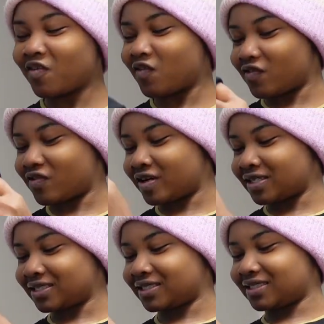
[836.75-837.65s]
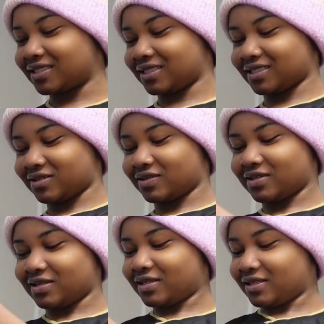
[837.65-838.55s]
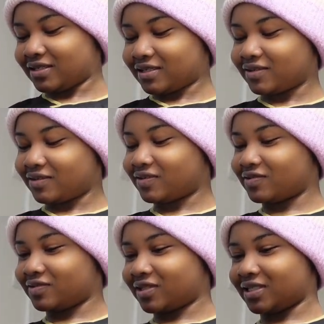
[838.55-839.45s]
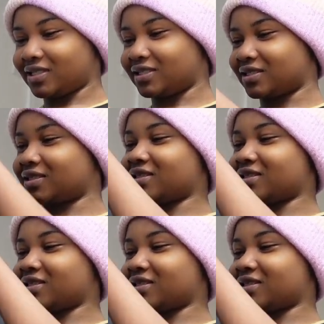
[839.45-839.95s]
course. Oh, nice.